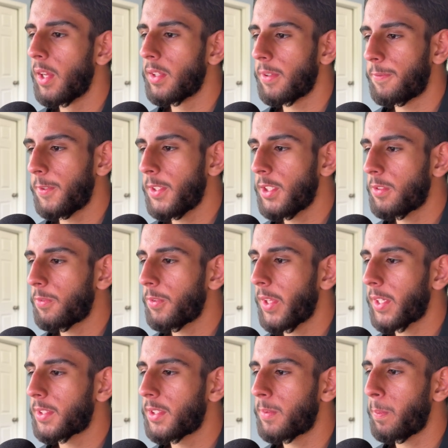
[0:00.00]
The footage
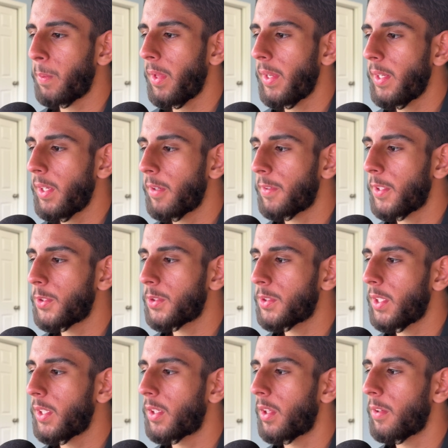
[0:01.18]
flexes plenty of
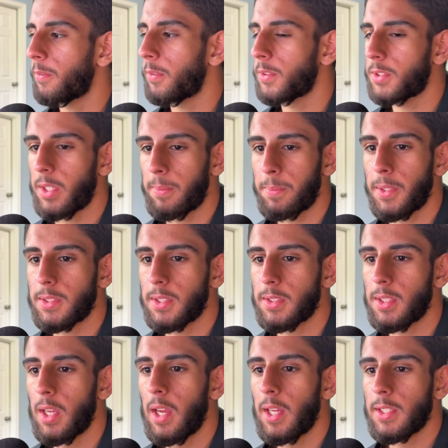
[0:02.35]
interesting, colorful set pieces,
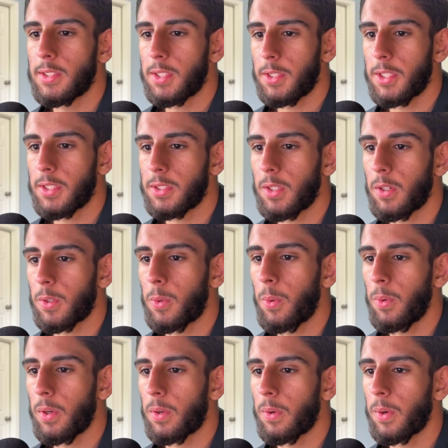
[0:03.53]
such as our
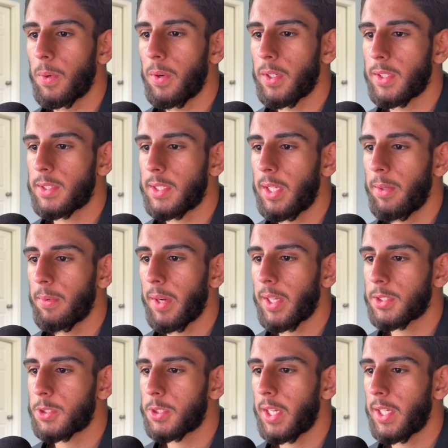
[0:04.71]
core crew on a
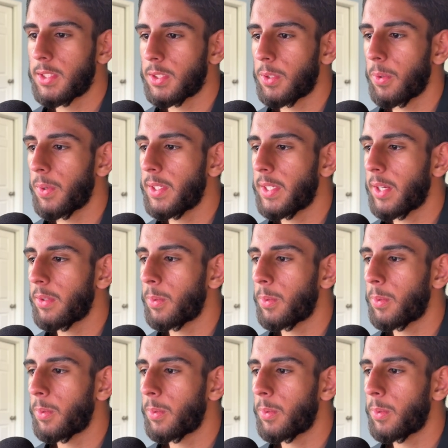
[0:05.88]
T-Rex chase going down the